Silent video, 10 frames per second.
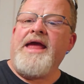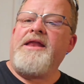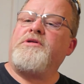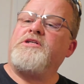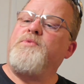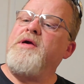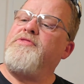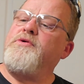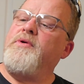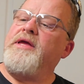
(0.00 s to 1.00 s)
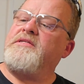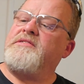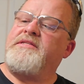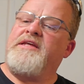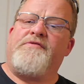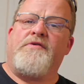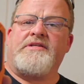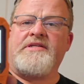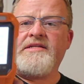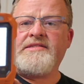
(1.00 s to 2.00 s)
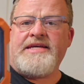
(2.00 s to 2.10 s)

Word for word: and it just went through its different